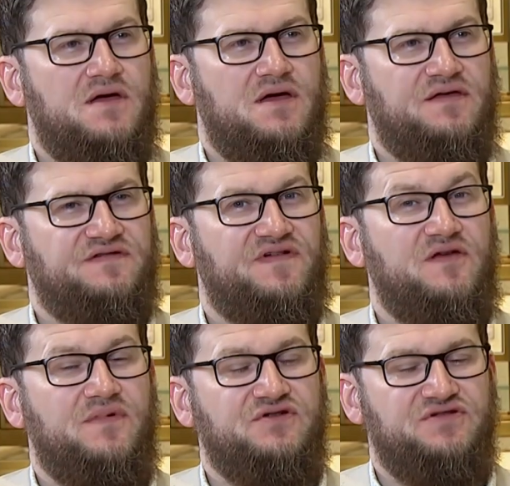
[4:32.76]
It's funny
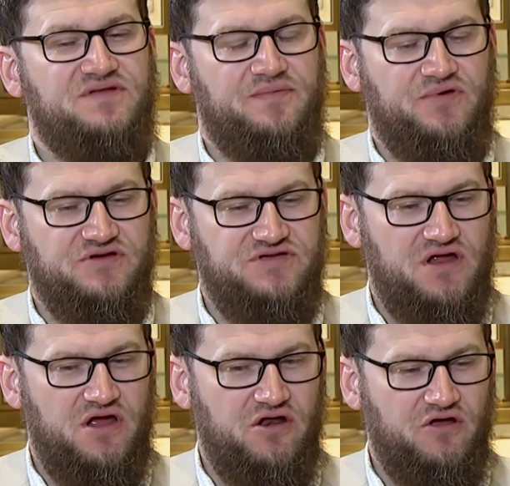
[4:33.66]
you mentioned that, because
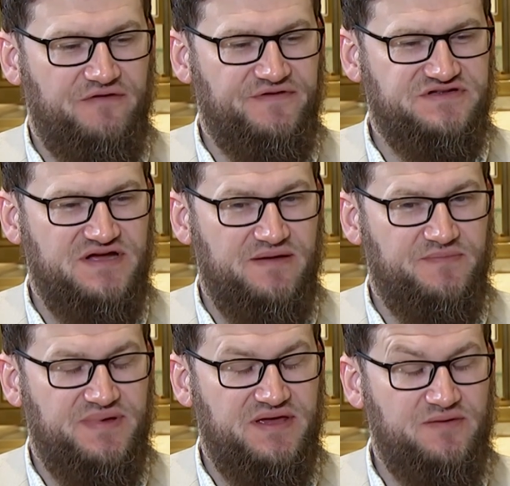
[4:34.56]
a lot of the time
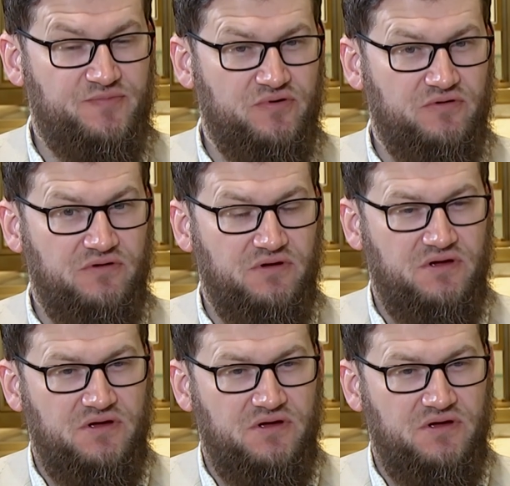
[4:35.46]
people,